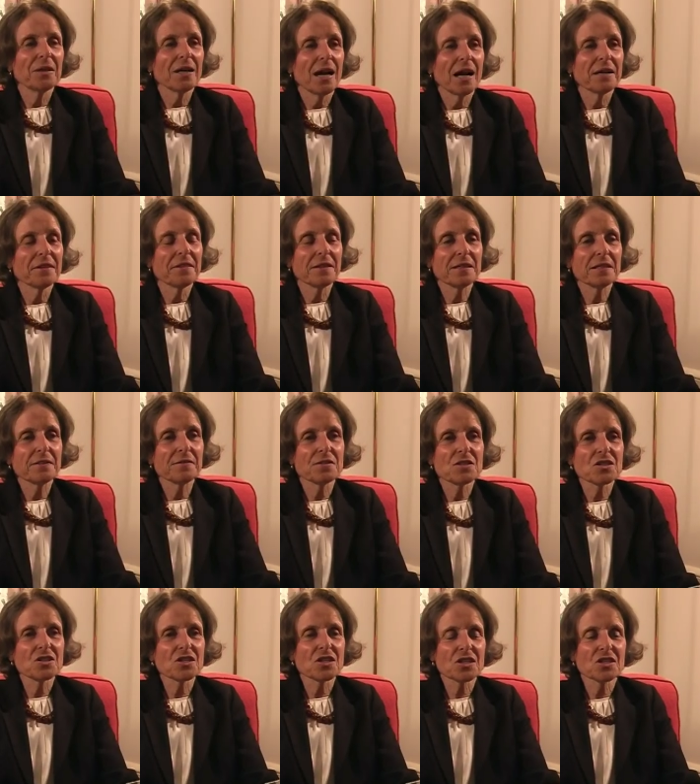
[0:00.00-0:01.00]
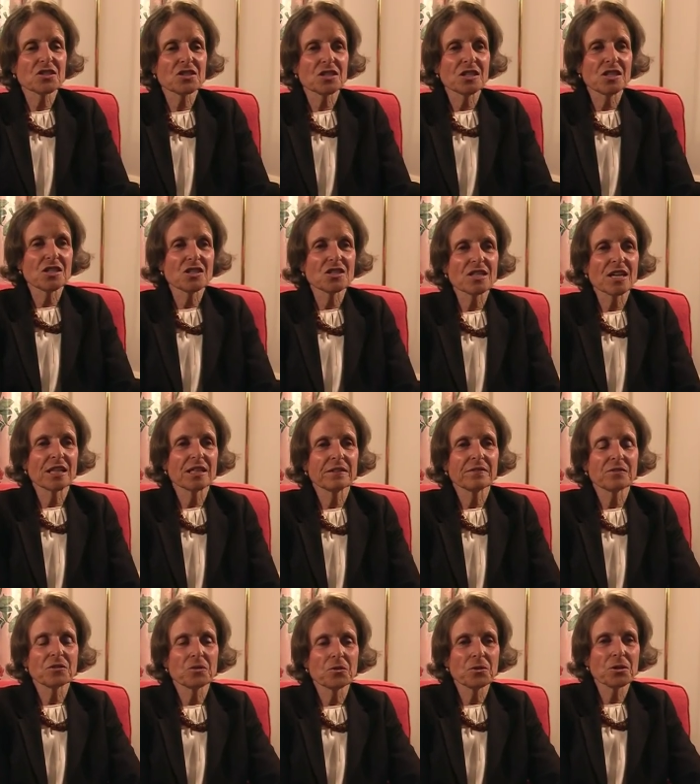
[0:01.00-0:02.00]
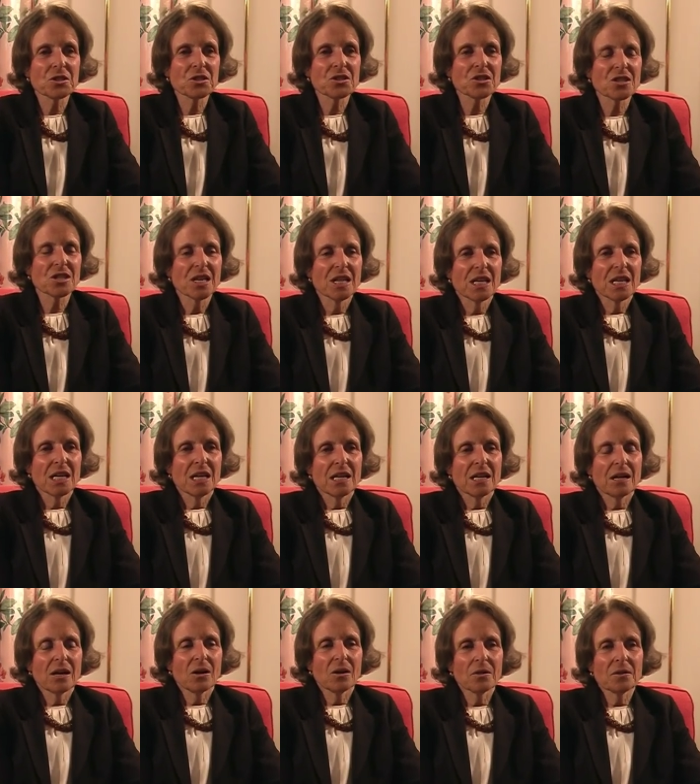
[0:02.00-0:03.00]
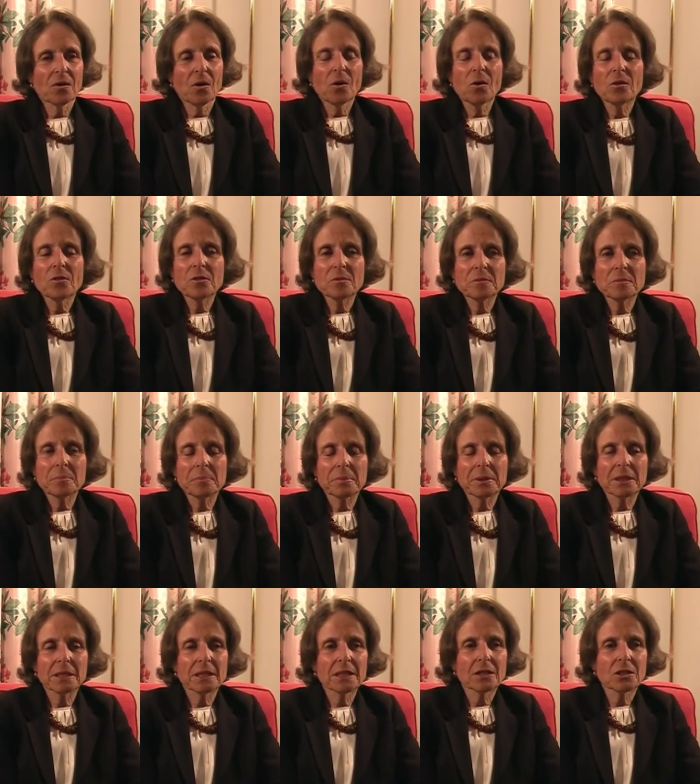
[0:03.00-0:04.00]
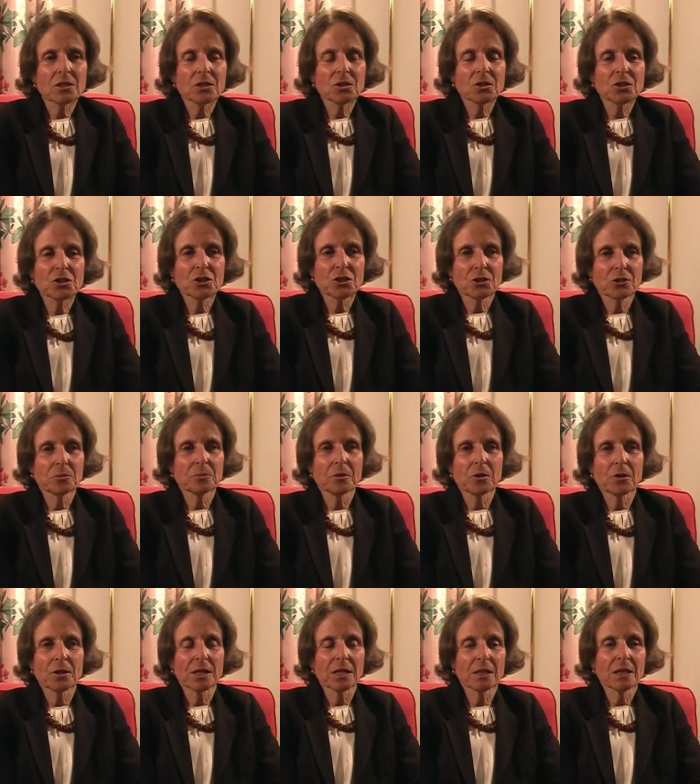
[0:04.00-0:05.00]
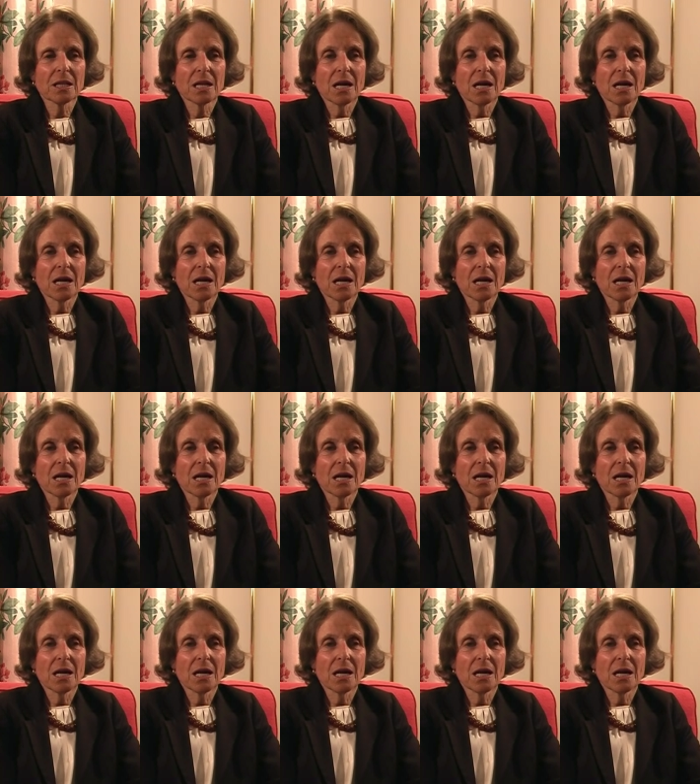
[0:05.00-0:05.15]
I think of the 60s, and of course, all the political turmoil,